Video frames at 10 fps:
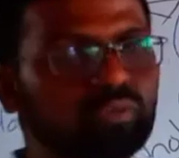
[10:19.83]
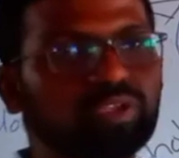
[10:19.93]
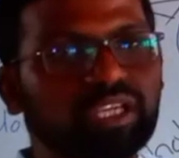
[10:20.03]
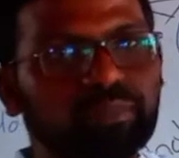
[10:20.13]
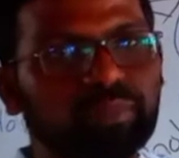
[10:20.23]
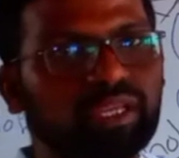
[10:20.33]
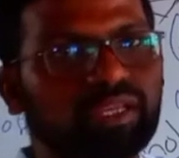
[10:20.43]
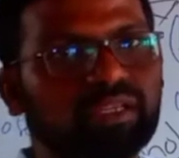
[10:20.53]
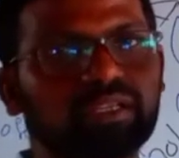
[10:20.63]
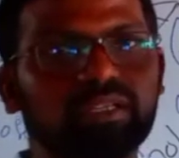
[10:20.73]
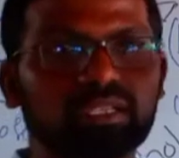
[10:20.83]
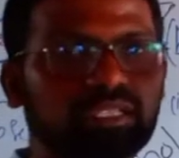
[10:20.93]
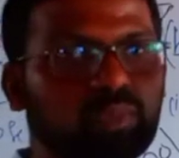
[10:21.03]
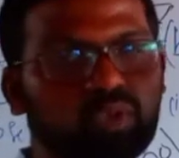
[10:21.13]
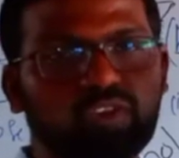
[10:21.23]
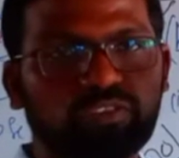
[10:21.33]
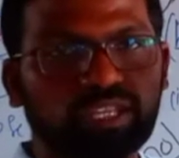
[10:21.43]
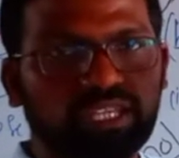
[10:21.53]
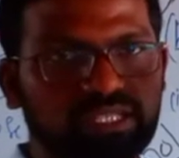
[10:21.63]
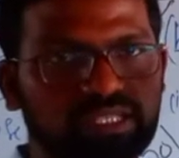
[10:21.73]
We can make a number of
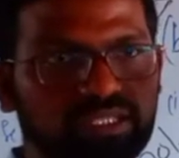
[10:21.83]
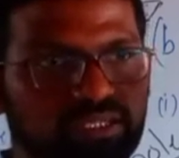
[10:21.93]
layers.